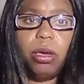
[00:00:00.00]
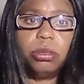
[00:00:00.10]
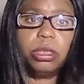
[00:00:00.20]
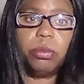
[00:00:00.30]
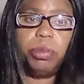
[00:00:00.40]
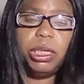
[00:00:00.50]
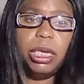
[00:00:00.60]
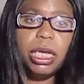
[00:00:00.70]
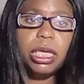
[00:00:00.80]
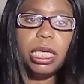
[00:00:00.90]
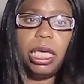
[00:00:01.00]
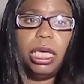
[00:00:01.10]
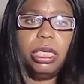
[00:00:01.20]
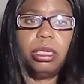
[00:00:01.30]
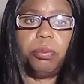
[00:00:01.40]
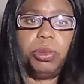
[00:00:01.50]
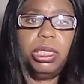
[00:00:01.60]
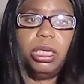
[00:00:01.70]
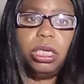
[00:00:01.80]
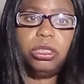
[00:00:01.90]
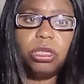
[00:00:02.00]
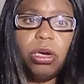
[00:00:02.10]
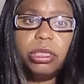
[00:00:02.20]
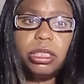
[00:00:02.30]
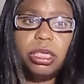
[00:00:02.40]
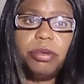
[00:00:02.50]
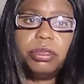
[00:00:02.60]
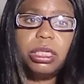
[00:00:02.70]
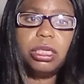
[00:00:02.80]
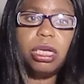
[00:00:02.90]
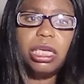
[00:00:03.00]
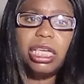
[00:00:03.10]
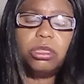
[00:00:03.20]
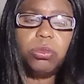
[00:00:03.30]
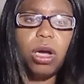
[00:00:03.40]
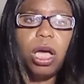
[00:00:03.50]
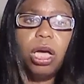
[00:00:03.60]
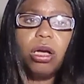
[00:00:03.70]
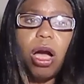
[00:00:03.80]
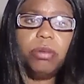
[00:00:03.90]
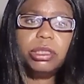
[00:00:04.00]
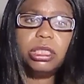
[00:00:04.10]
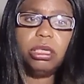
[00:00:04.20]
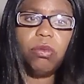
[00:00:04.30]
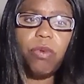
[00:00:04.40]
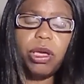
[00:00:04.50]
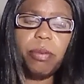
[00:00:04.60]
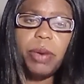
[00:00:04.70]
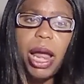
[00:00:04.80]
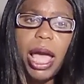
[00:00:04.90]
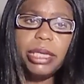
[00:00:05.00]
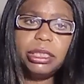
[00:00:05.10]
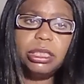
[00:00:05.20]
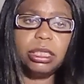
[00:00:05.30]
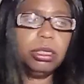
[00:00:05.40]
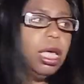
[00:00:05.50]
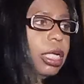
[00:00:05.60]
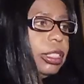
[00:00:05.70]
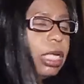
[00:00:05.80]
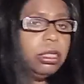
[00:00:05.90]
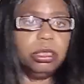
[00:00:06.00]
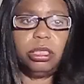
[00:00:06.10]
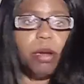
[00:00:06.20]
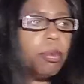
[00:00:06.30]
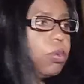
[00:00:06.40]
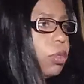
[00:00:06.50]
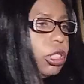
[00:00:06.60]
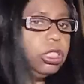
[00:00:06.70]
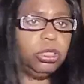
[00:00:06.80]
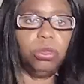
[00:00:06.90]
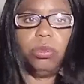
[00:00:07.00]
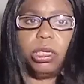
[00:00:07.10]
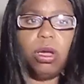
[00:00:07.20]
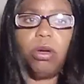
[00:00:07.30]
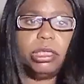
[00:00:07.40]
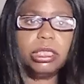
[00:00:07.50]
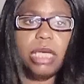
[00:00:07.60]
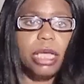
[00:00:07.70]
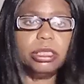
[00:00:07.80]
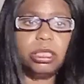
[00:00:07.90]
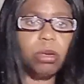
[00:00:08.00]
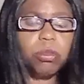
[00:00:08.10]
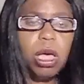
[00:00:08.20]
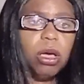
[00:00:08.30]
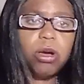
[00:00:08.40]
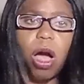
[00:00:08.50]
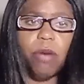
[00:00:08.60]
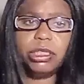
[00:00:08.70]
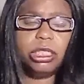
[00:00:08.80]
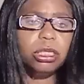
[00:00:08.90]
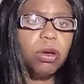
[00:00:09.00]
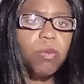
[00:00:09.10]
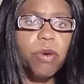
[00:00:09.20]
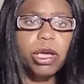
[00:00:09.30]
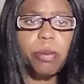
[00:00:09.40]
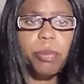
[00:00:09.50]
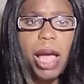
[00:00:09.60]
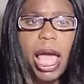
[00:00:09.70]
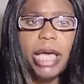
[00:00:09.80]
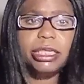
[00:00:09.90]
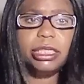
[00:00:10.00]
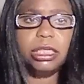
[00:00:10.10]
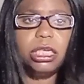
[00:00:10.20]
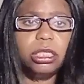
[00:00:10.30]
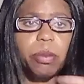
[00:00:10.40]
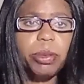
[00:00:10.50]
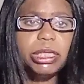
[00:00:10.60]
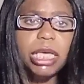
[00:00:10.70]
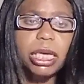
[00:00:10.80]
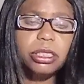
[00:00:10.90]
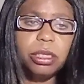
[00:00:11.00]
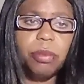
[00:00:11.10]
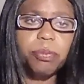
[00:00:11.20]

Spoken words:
to be their king, to be their judge and everything else, guess what? God was still working behind the scenes, telling Deborah what to do and all this kind of stuff. God was still working behind the scenes to protect them.